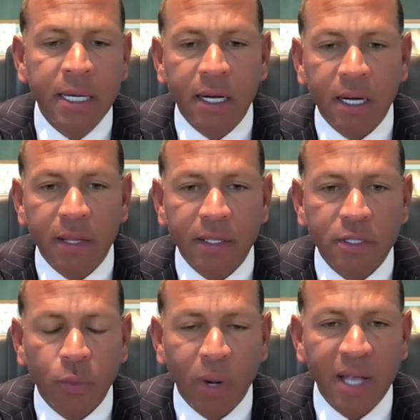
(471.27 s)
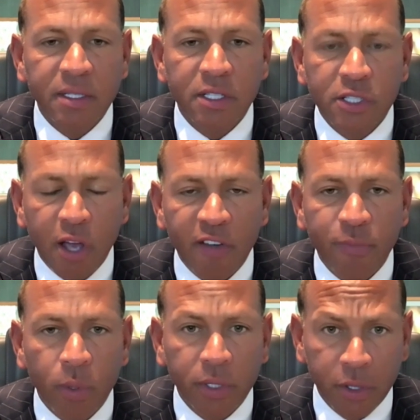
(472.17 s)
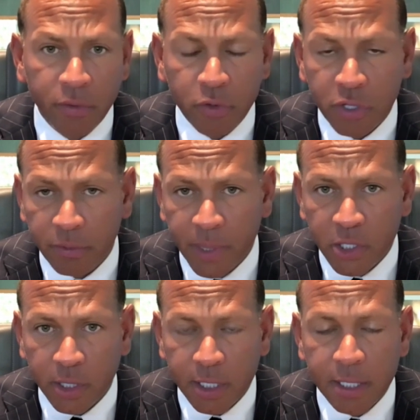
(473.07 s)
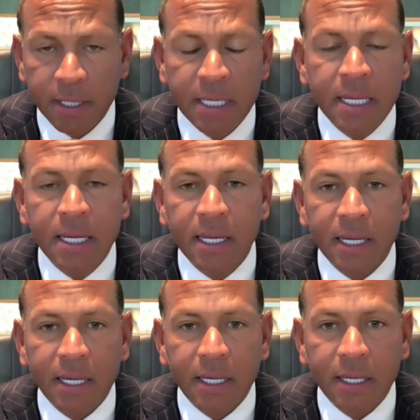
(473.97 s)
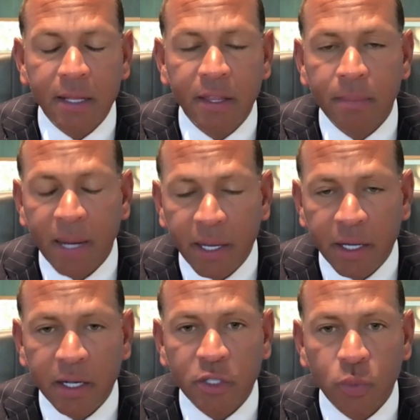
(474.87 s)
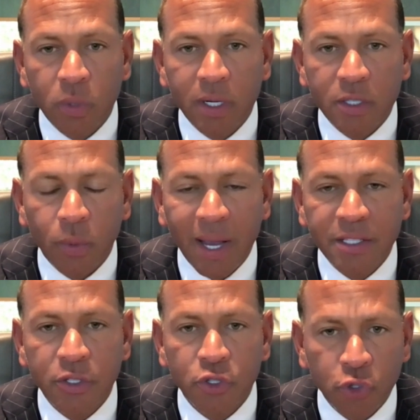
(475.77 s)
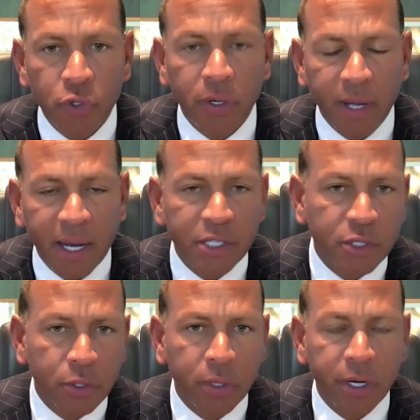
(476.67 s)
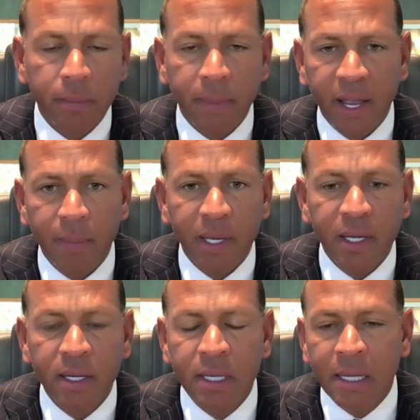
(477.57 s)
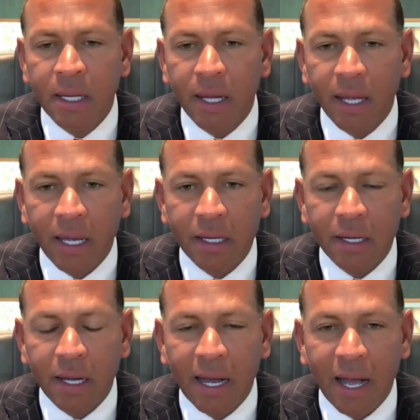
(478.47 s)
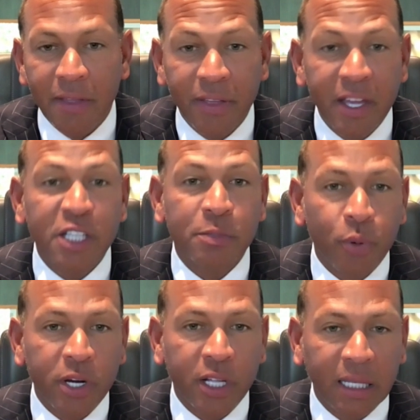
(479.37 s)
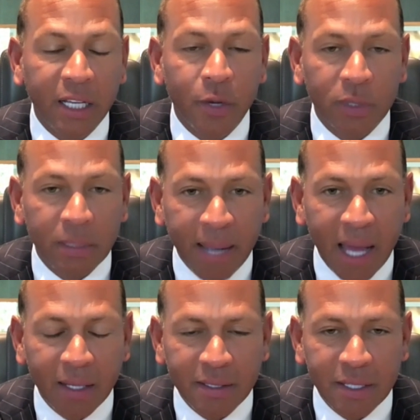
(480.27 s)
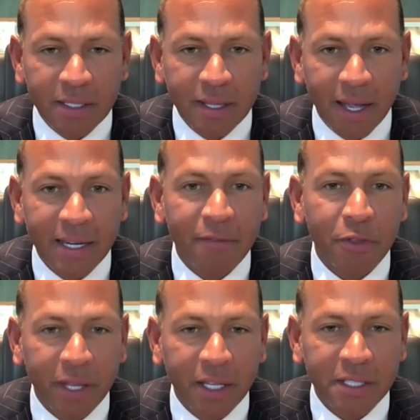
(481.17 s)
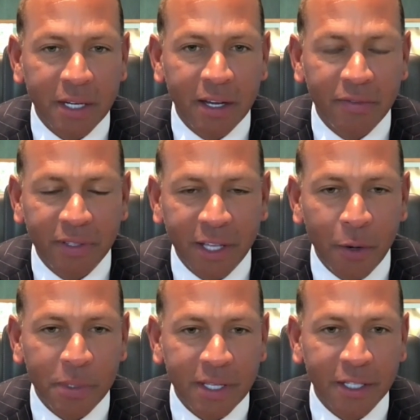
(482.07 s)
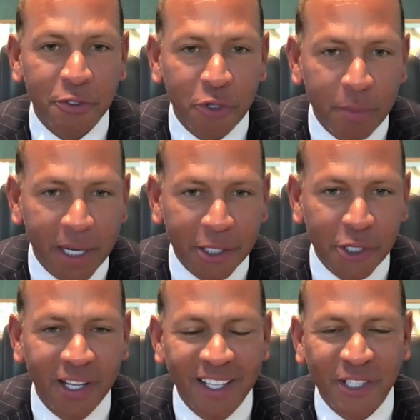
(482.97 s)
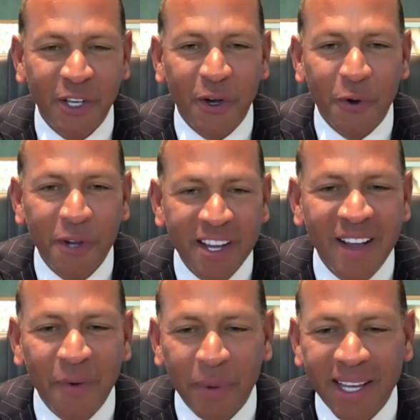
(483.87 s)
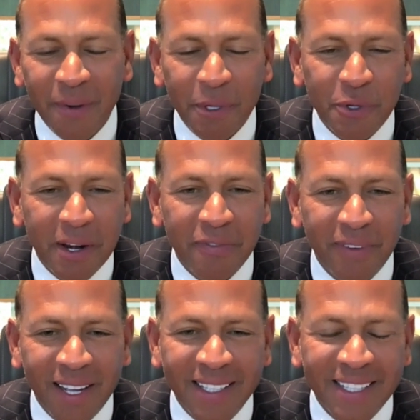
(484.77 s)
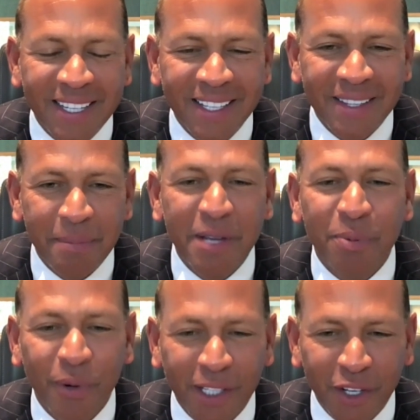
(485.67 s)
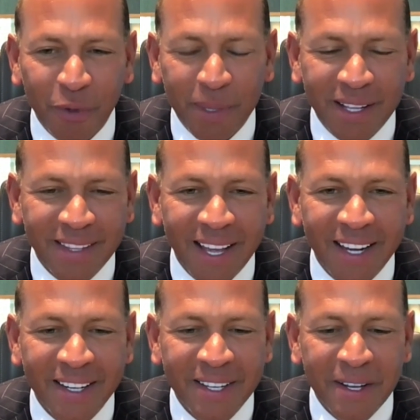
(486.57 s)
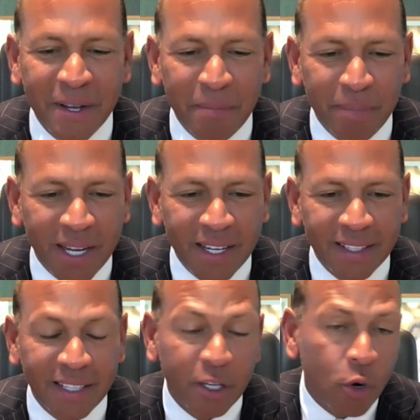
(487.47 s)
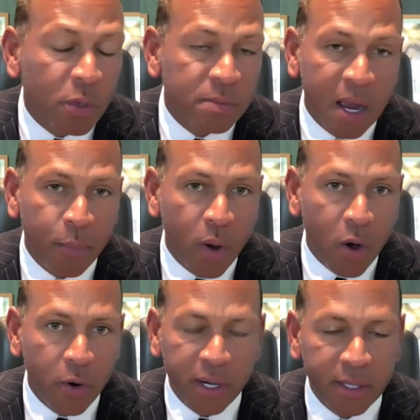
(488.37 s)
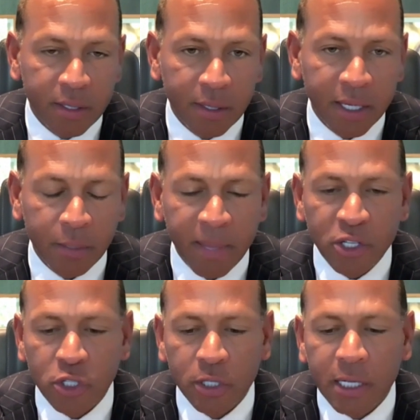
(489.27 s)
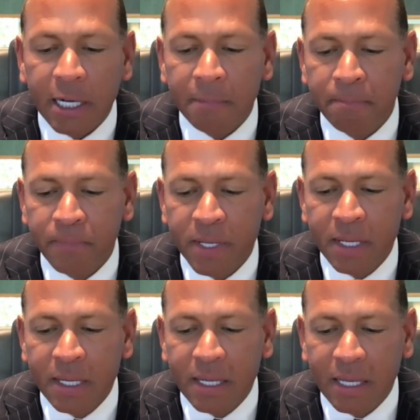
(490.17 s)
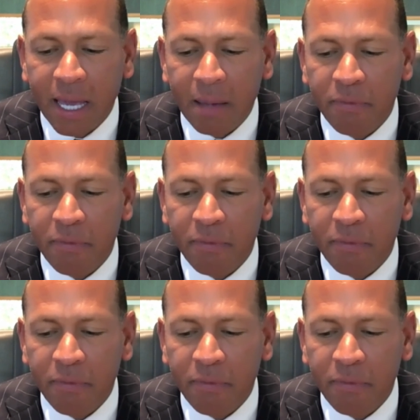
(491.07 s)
that's a rising sophomore at the University of Michigan. And then my youngest one is a rising junior in high school here in Miami. And I think it's pretty clear what the balance is. I never think is enough, and they always think is too much. So we try to find the midpoint a little bit on that. But they're always my priority. And like you mentioned, game